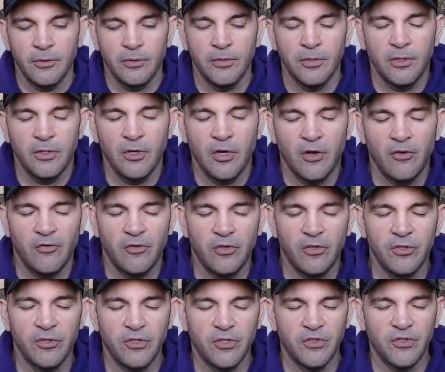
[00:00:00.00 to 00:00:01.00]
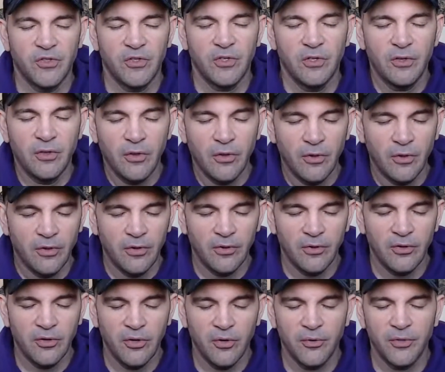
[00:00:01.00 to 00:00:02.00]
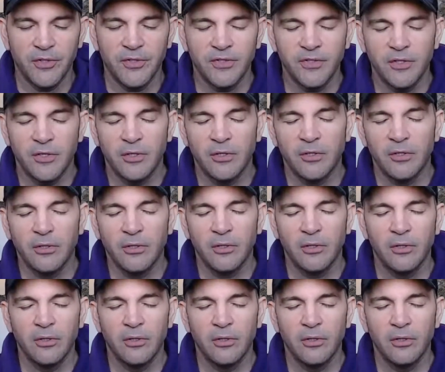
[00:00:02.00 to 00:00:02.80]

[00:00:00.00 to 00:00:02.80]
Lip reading: And often just in the noticing,